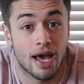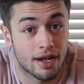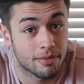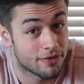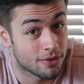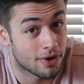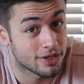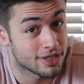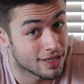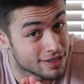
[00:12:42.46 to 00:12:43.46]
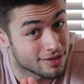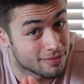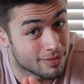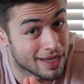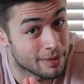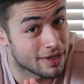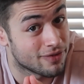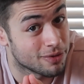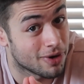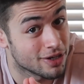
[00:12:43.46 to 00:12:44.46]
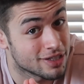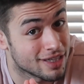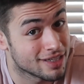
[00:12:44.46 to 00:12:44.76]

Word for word: Adam, if you're watching this. Baby, if you're watching